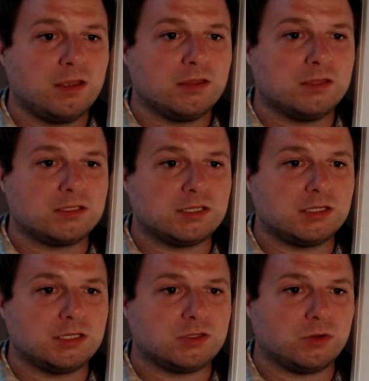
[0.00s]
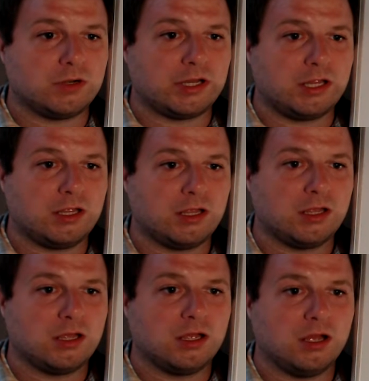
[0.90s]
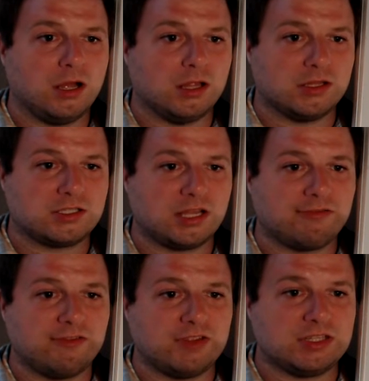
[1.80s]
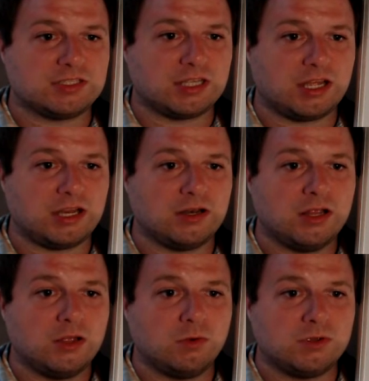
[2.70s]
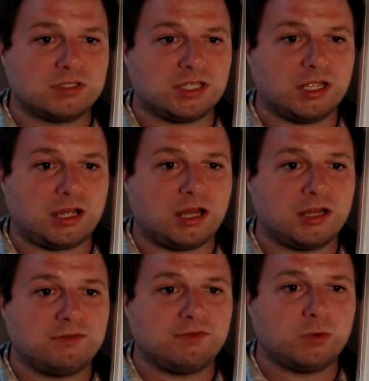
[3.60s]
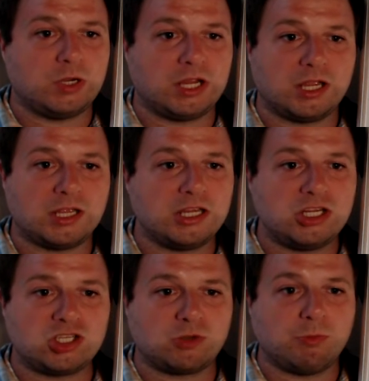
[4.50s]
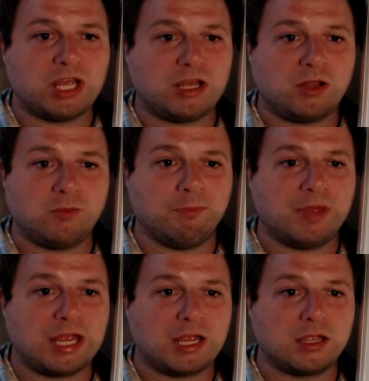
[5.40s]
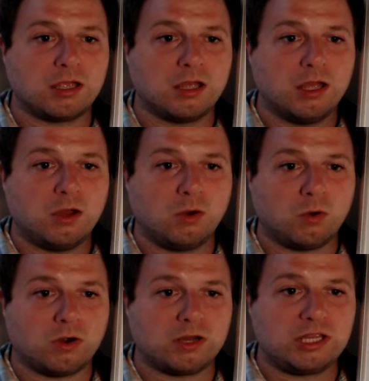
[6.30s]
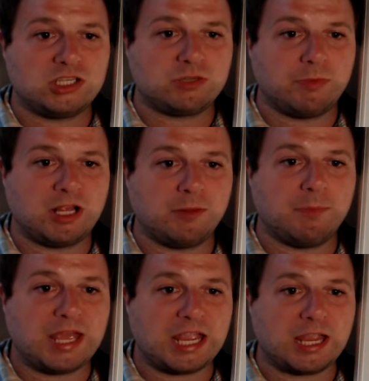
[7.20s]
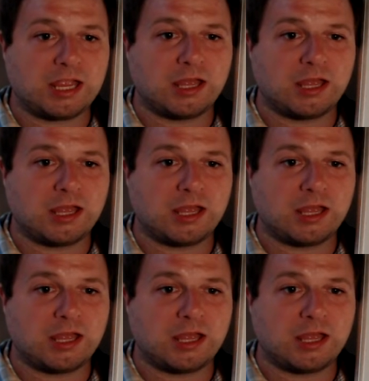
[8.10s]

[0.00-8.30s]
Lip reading: The signatory on the Safavid side was the envoy Ismail Beg, or Ismail Bey,